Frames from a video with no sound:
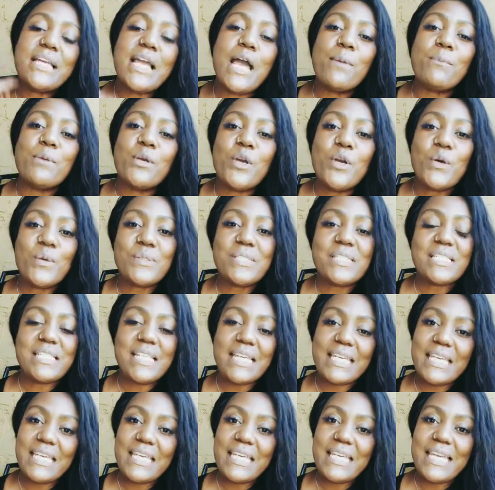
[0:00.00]
I'm your host,
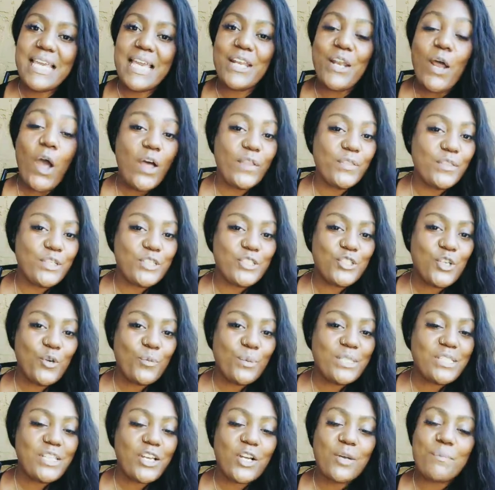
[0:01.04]
Nikki, and on this show
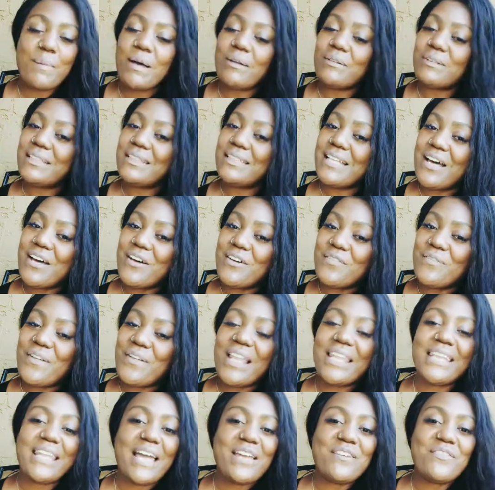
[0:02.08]
we talk about love,
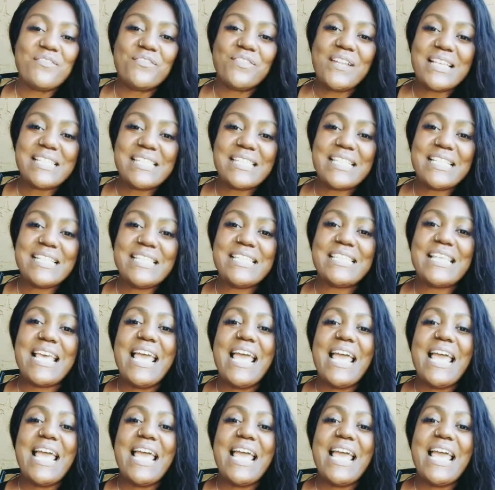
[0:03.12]
life lessons,